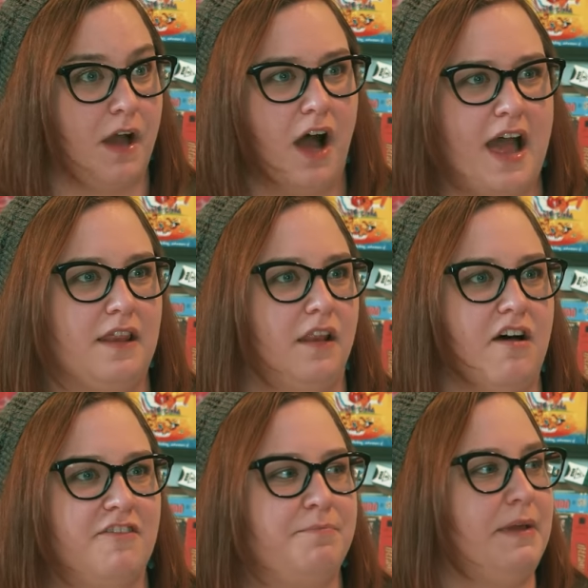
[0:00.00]
I
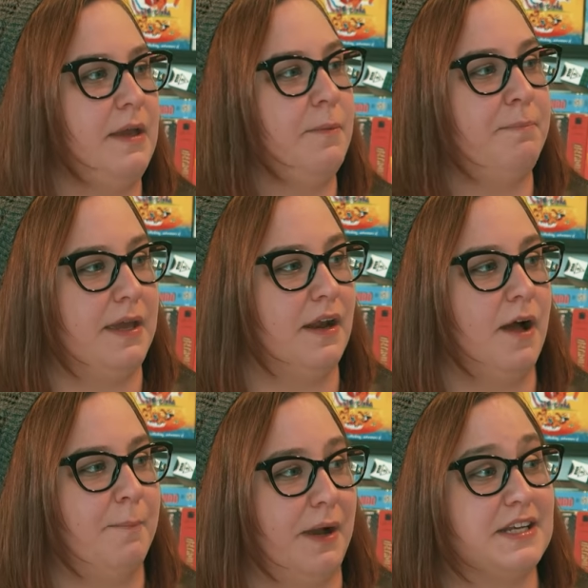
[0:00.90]
love being beat
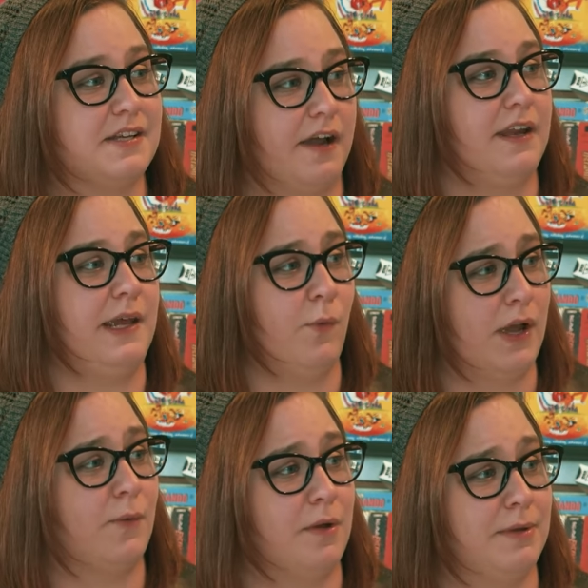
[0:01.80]
up by tiny
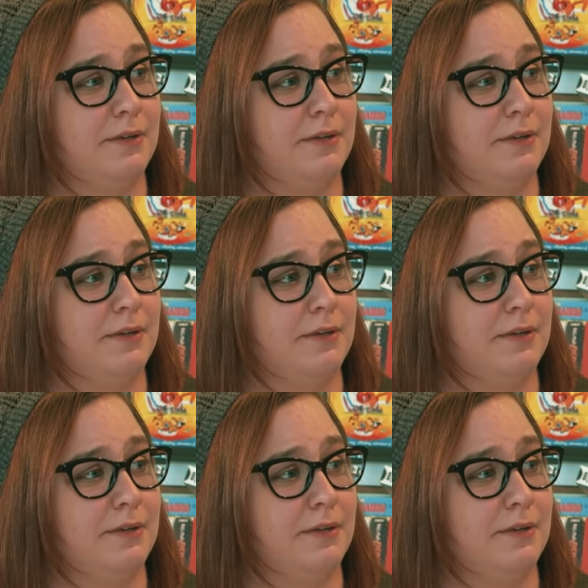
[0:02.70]
white women.